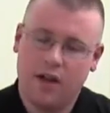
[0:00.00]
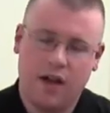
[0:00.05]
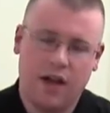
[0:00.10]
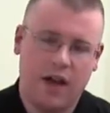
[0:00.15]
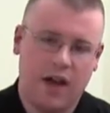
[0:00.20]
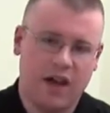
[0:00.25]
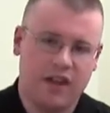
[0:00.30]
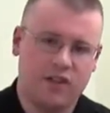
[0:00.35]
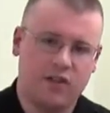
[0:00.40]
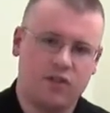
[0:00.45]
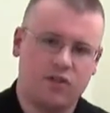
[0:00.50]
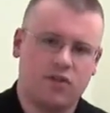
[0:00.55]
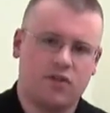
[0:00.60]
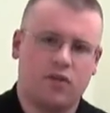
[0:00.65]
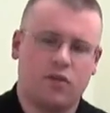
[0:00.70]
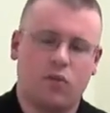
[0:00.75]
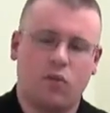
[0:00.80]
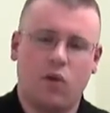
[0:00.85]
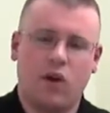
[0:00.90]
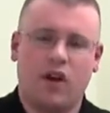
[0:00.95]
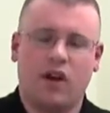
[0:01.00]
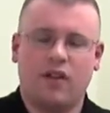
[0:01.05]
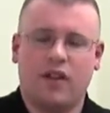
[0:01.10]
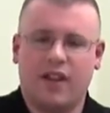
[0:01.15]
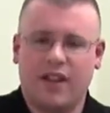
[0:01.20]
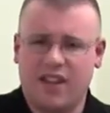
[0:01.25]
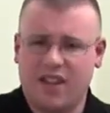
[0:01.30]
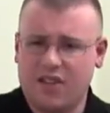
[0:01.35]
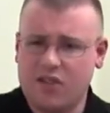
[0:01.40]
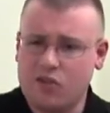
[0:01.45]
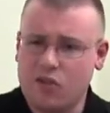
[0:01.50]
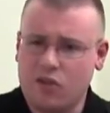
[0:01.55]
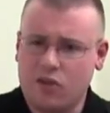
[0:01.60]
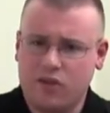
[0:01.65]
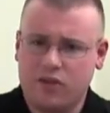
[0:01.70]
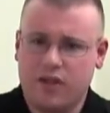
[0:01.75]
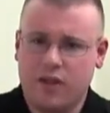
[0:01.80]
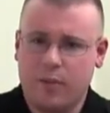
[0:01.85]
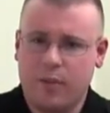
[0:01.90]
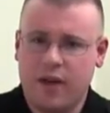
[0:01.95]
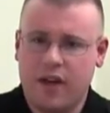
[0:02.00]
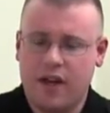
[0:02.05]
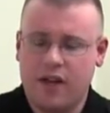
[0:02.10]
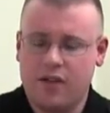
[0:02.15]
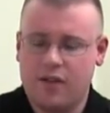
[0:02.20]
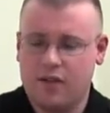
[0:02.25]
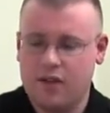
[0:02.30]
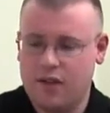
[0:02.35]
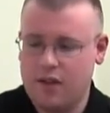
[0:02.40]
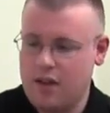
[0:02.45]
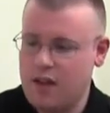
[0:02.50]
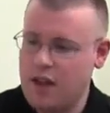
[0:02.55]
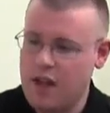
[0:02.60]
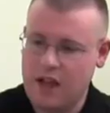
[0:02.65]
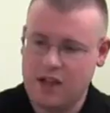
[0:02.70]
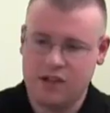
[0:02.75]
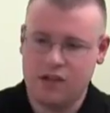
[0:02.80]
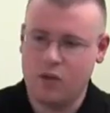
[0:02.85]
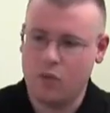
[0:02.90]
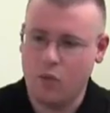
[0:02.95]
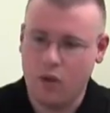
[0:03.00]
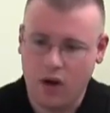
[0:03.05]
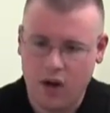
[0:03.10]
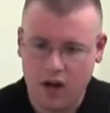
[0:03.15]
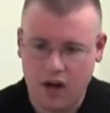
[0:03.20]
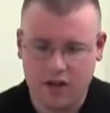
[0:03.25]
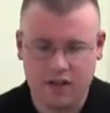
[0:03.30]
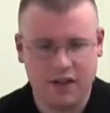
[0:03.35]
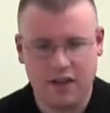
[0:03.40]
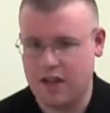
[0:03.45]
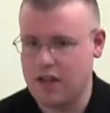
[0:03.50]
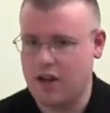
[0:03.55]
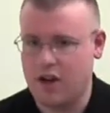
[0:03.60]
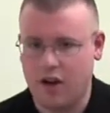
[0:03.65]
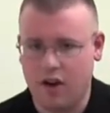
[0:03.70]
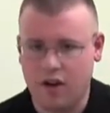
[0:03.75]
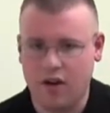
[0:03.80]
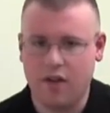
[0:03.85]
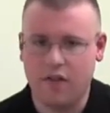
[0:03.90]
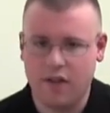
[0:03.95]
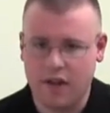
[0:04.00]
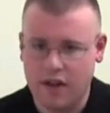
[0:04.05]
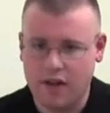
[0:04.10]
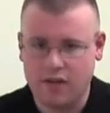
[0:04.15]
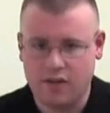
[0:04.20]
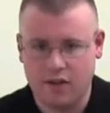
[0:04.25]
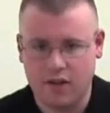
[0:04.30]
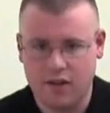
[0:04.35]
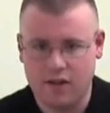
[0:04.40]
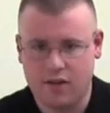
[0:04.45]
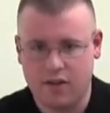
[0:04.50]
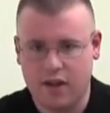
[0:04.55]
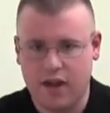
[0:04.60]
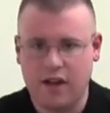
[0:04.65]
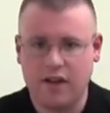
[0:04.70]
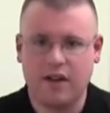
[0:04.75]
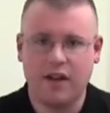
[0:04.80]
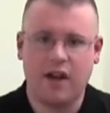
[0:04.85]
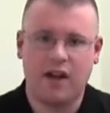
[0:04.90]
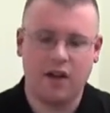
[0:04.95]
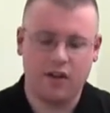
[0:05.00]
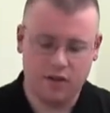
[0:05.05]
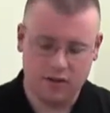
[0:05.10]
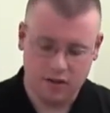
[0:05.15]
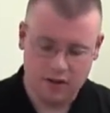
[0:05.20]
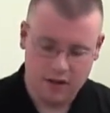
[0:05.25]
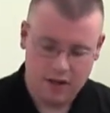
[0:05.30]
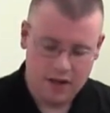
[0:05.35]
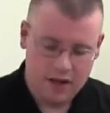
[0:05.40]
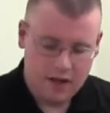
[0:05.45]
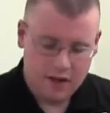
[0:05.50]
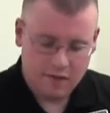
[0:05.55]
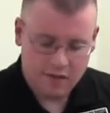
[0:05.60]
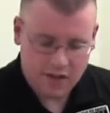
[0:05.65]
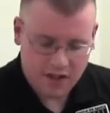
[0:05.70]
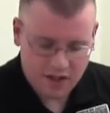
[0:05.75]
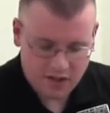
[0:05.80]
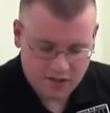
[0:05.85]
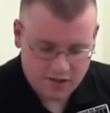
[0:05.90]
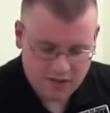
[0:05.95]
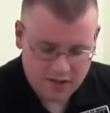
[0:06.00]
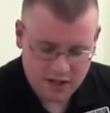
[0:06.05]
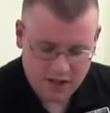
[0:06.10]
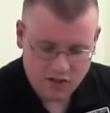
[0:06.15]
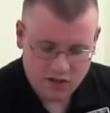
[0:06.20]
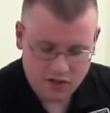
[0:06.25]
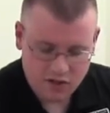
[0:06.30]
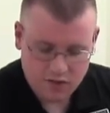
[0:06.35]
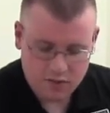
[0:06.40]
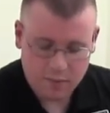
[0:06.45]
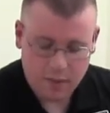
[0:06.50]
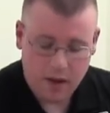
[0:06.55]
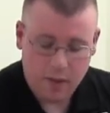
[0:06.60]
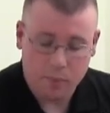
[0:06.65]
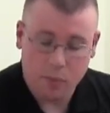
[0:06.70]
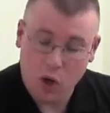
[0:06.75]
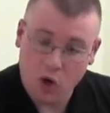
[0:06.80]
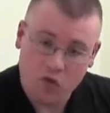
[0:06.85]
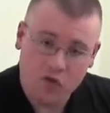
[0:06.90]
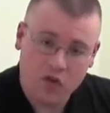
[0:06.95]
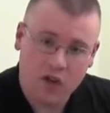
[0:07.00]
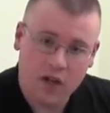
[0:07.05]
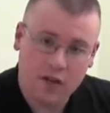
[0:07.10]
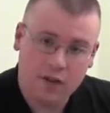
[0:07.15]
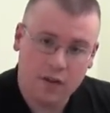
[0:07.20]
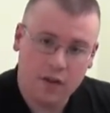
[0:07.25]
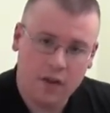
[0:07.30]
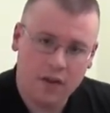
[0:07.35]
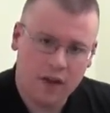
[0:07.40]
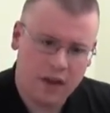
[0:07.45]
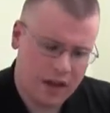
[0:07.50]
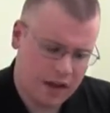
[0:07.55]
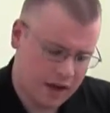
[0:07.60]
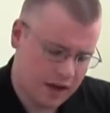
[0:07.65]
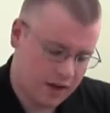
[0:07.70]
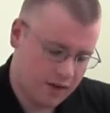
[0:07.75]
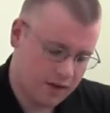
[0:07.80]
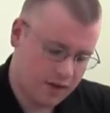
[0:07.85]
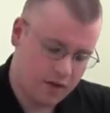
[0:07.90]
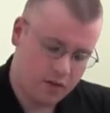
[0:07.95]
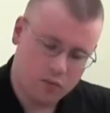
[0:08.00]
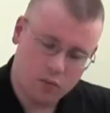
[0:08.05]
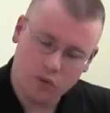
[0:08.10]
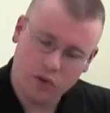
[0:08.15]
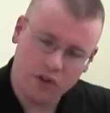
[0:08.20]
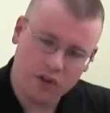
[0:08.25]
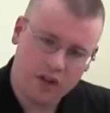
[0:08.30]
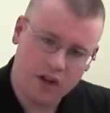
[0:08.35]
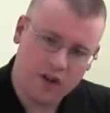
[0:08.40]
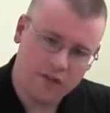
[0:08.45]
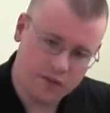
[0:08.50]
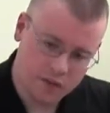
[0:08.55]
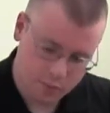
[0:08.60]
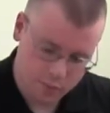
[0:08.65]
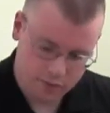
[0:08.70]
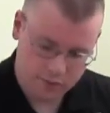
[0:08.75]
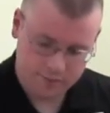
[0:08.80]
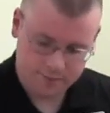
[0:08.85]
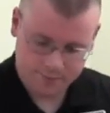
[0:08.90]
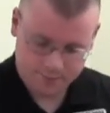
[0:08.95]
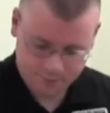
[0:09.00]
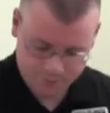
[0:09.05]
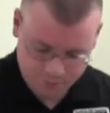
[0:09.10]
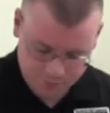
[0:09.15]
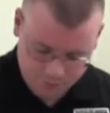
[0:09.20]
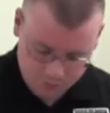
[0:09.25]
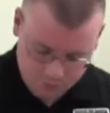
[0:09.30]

I used to wear like external knee pads, and as you walk they get caught on things and they'd slide down. And these sit just about perfect and they're really comfortable.